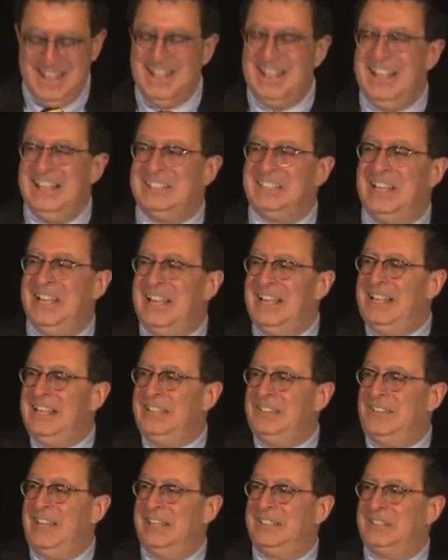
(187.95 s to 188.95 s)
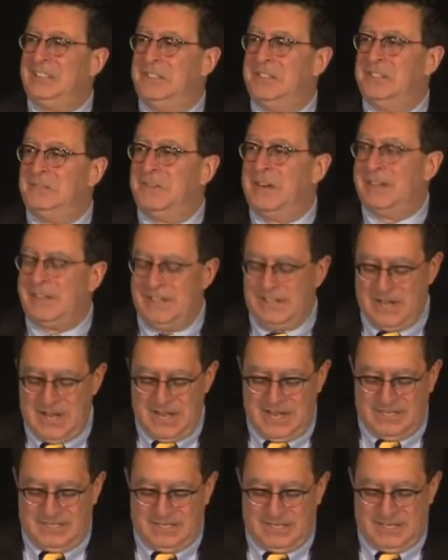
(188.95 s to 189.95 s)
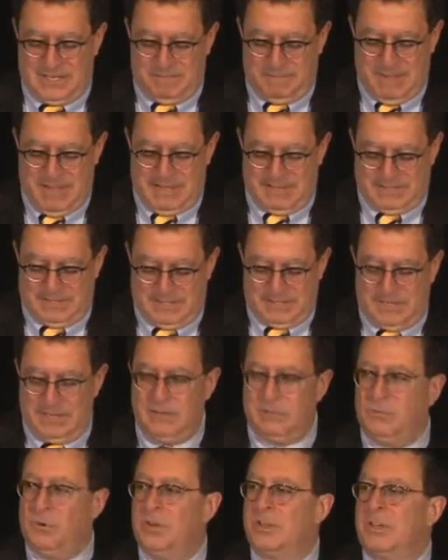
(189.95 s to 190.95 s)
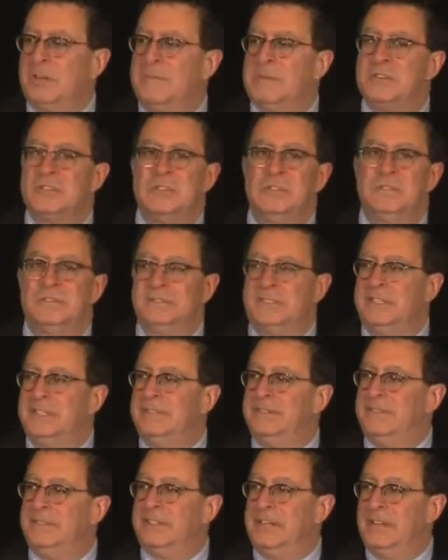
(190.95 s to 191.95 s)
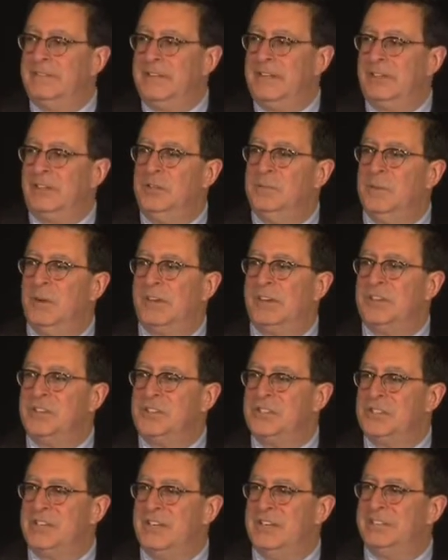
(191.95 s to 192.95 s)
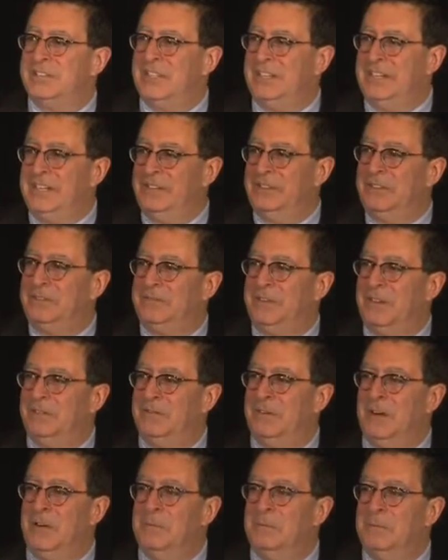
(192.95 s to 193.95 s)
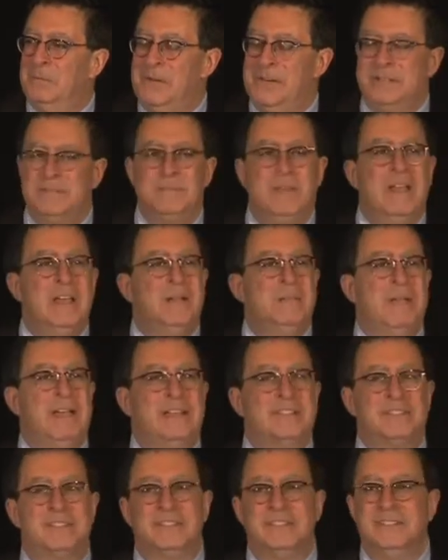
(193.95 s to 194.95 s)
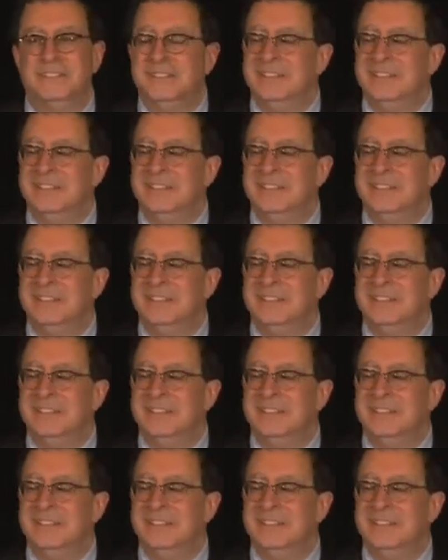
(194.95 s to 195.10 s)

I'd like to recognize past Water Commissioner of the City of Philadelphia, Kumar Kishan, sitting here in the front row, past